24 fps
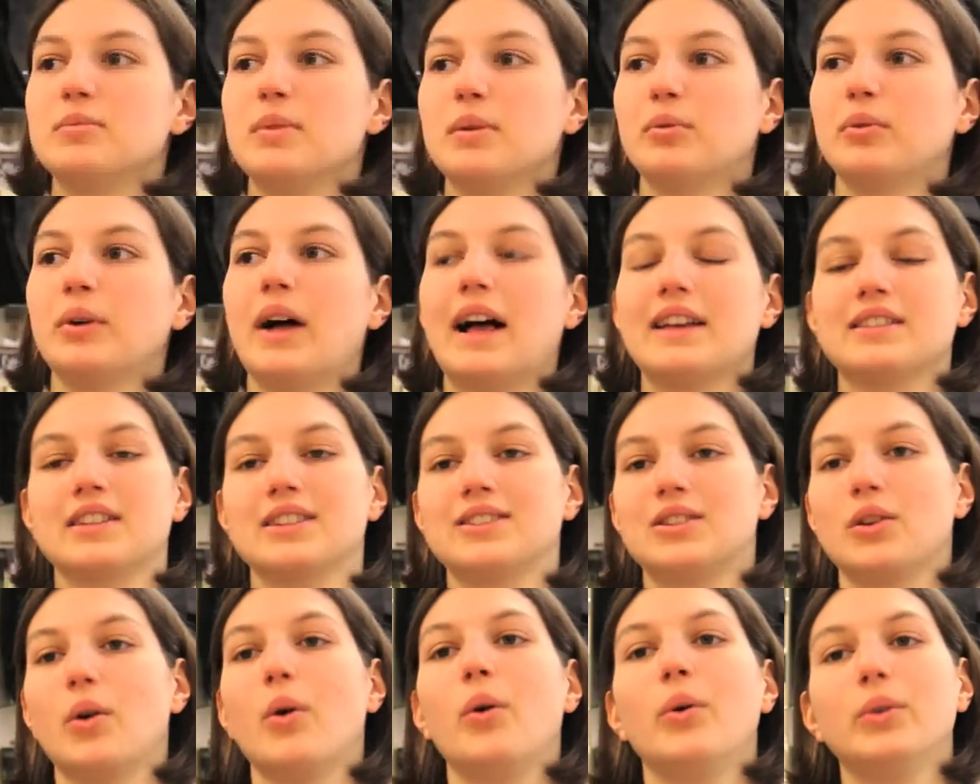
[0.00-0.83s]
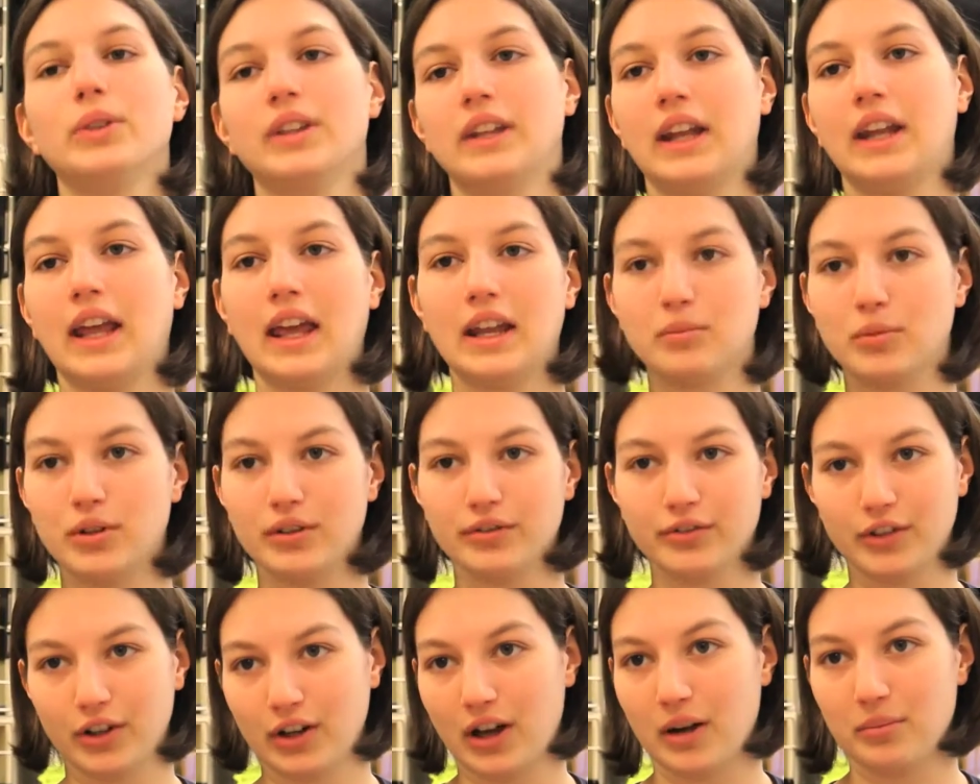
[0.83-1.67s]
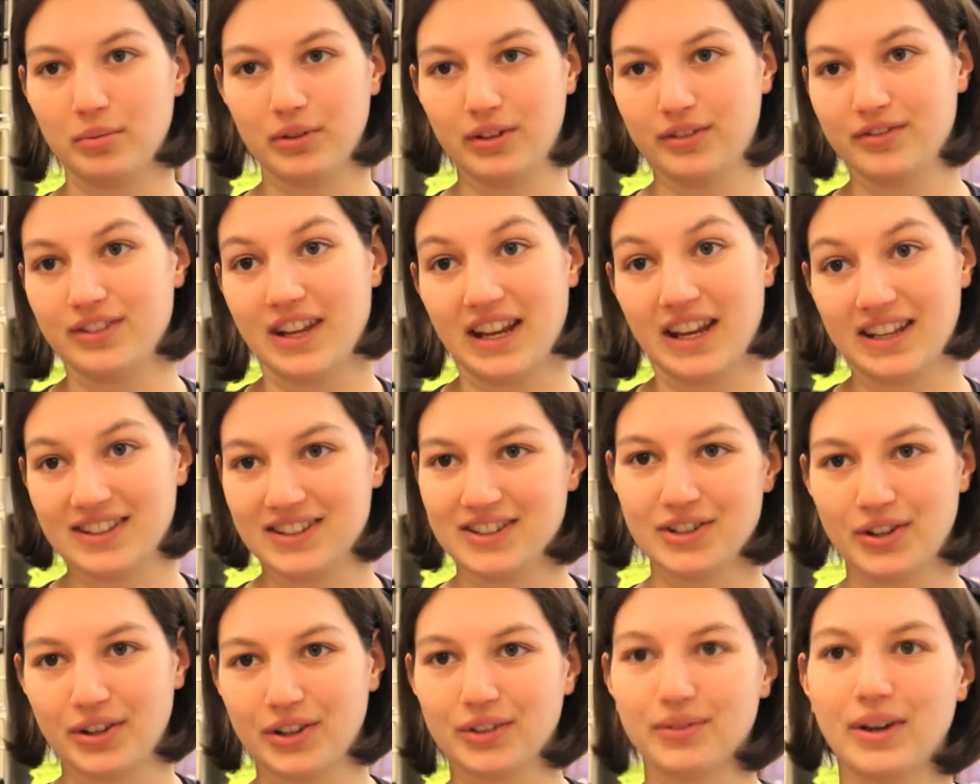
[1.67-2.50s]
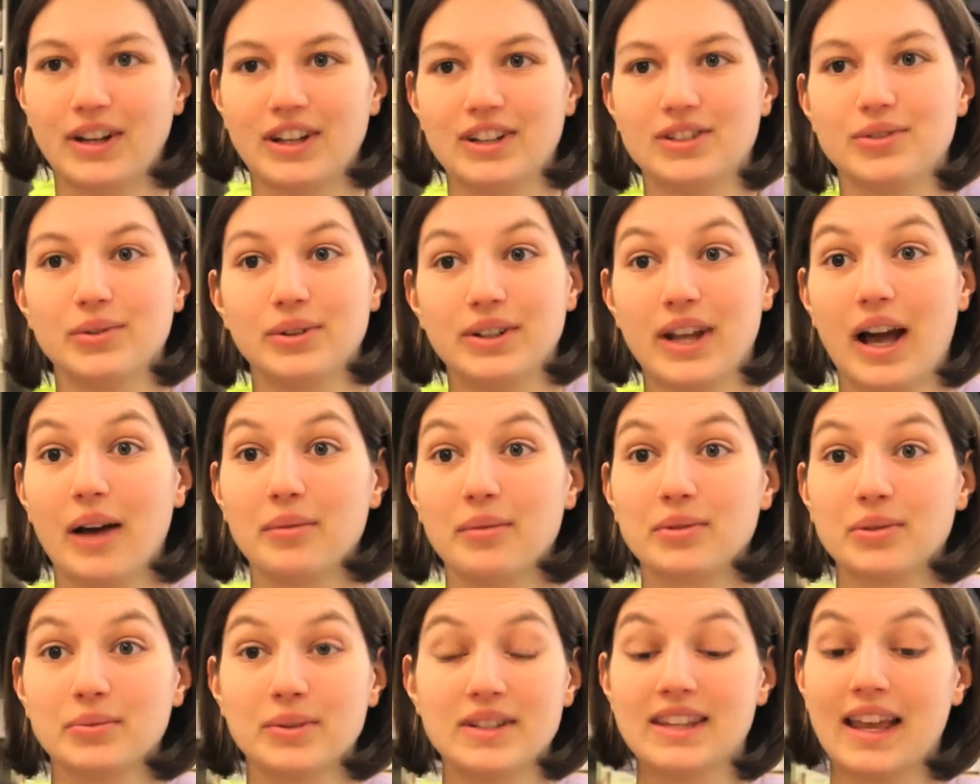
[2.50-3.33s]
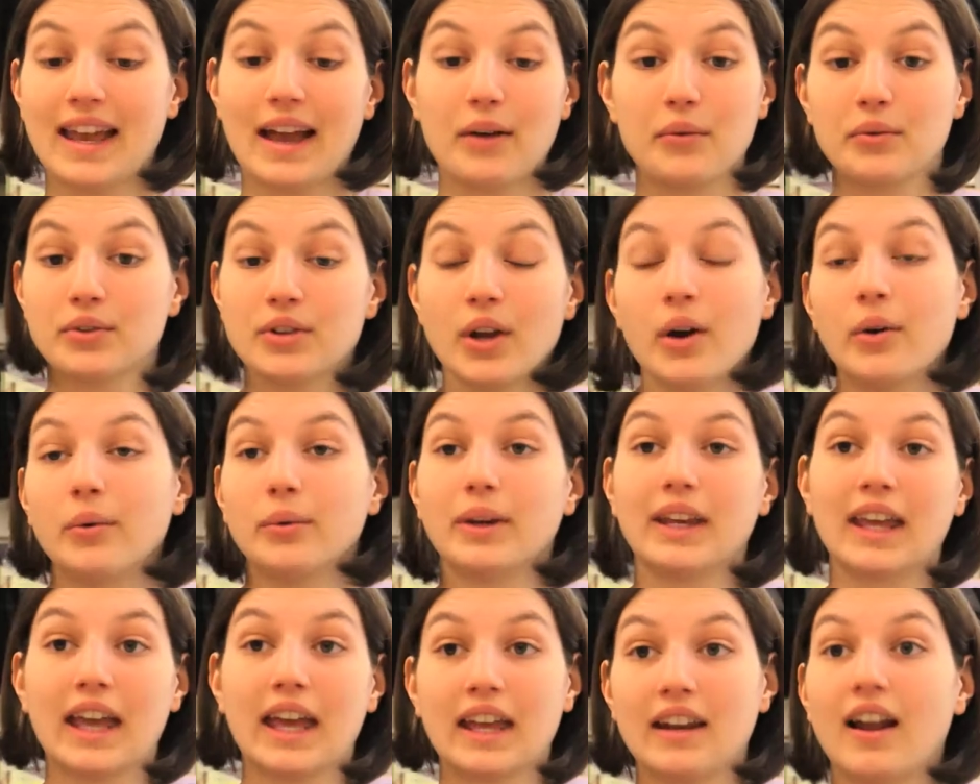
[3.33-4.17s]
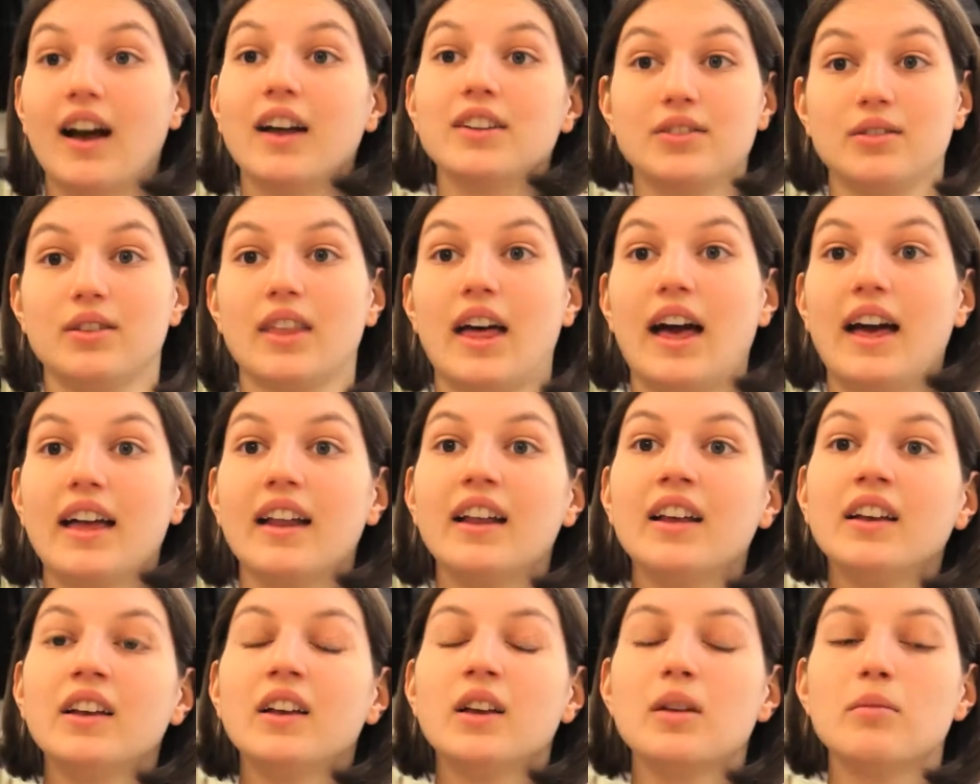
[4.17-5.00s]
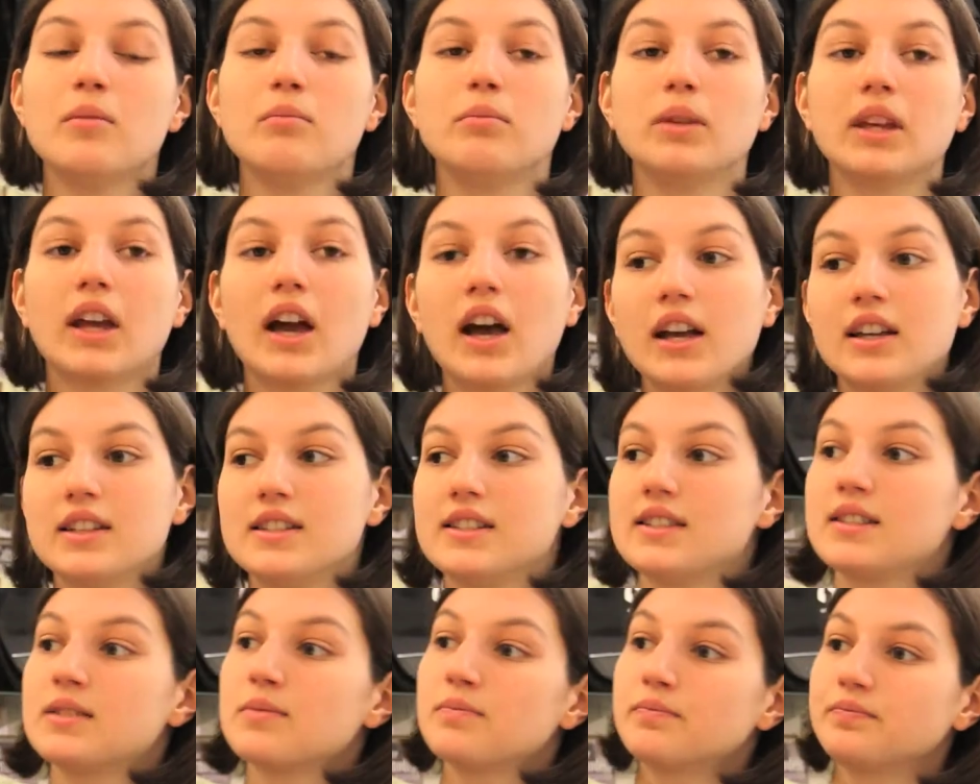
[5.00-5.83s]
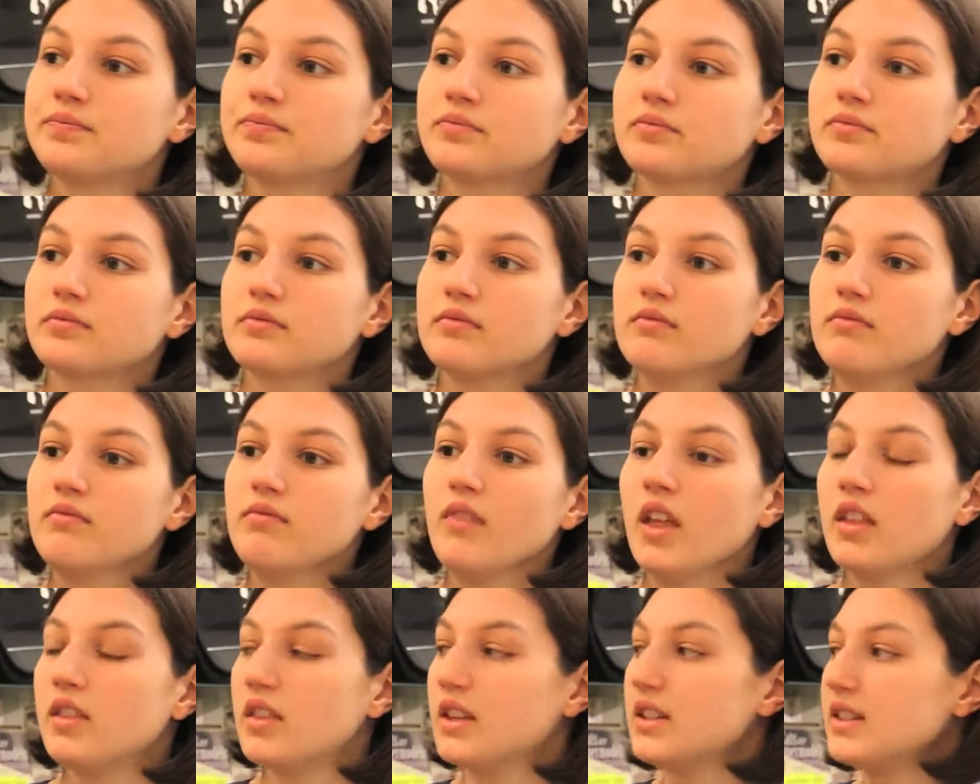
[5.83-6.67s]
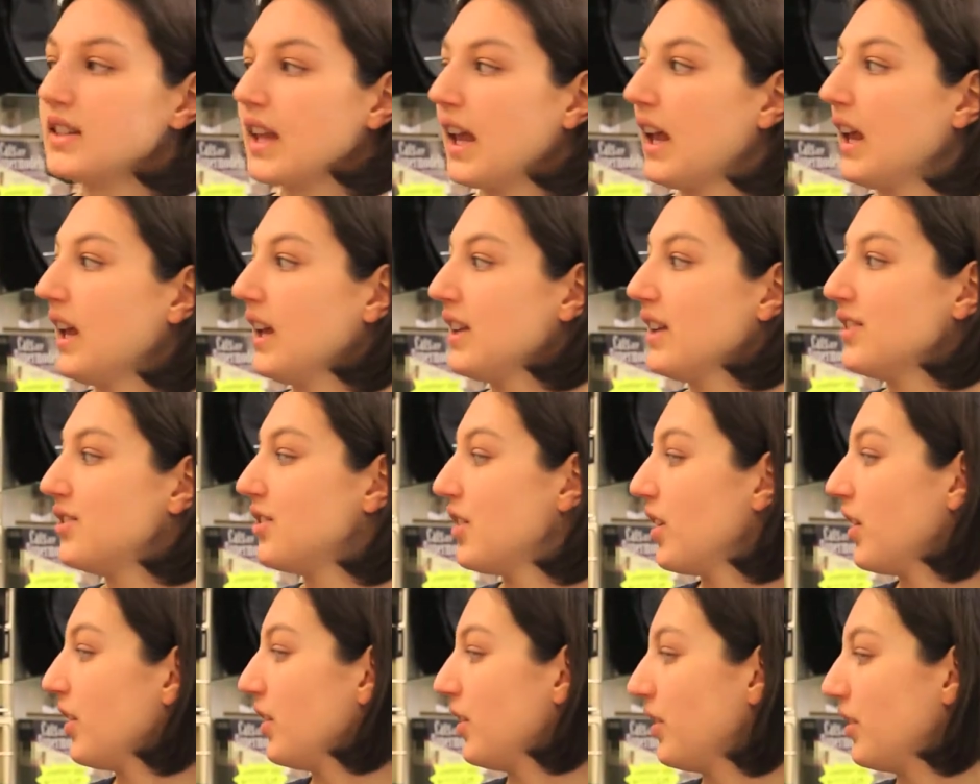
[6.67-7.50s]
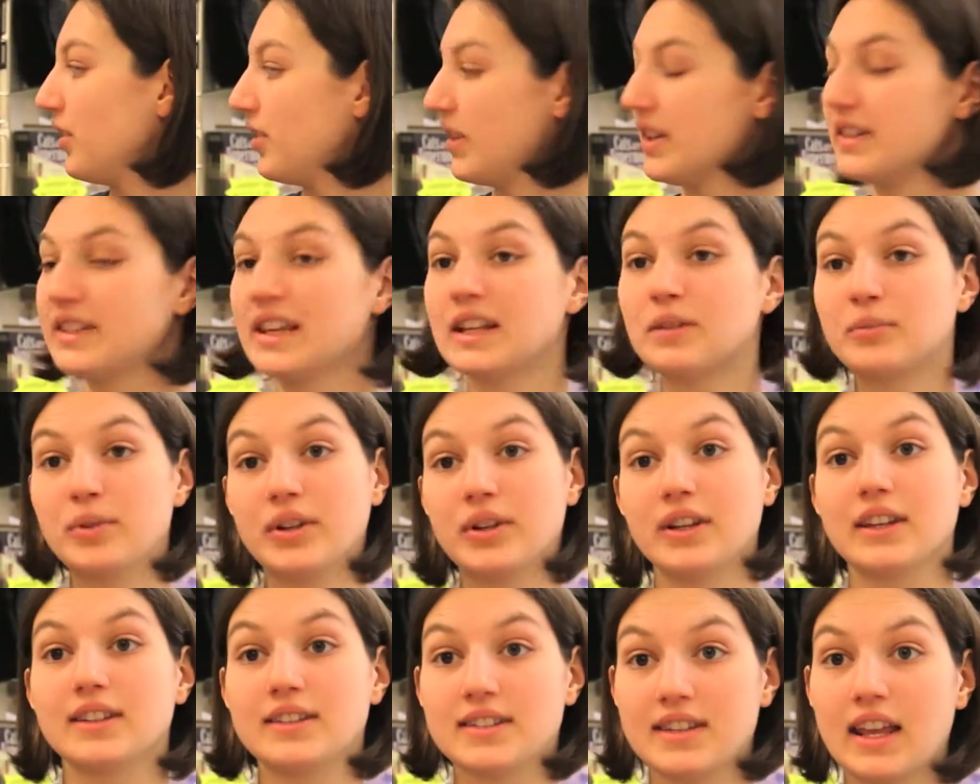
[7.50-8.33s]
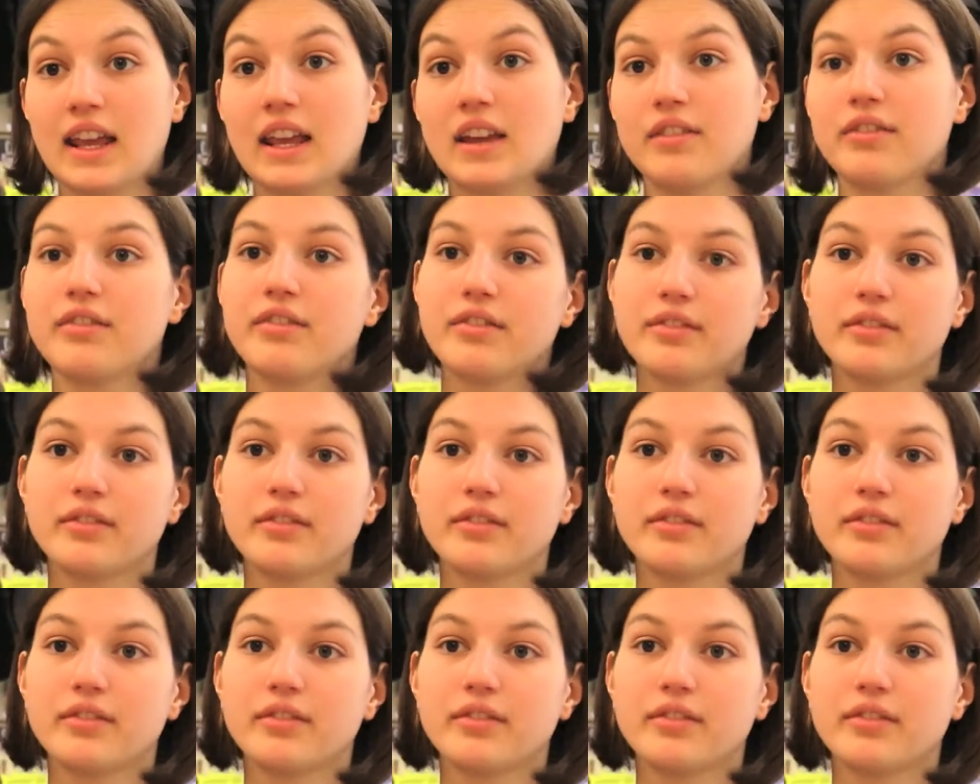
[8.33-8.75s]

people will ask us to hold an animal for a couple of days until they're ready to adopt, and we say, no, we cannot do that because this cage, this animal is safe.